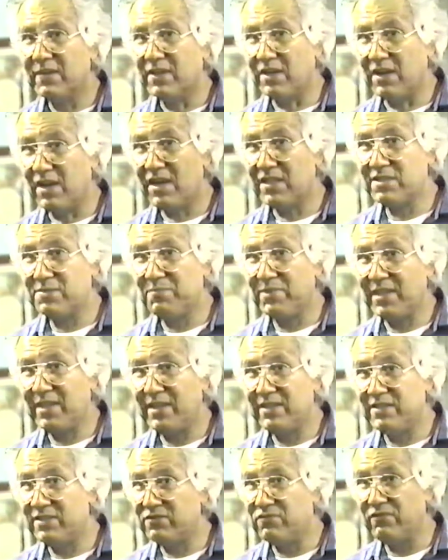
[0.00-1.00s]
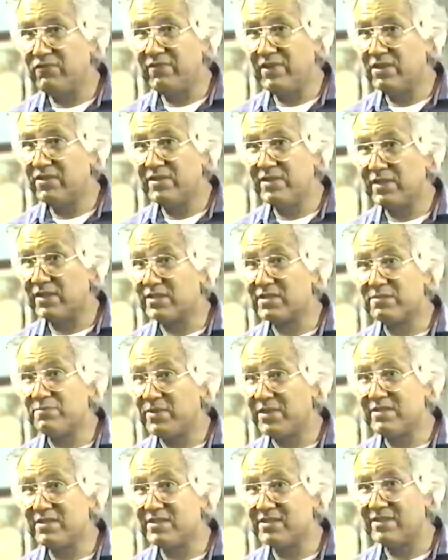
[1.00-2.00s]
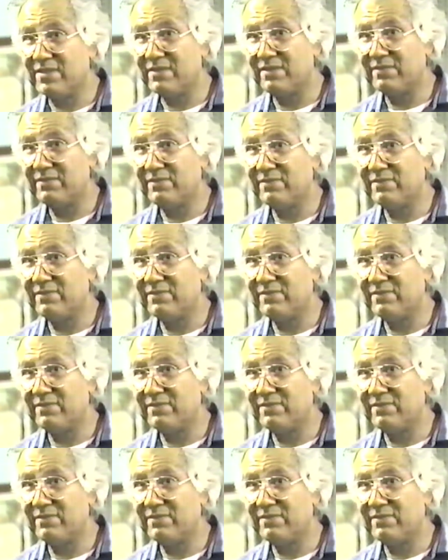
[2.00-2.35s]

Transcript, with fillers: God's plan is very expensive.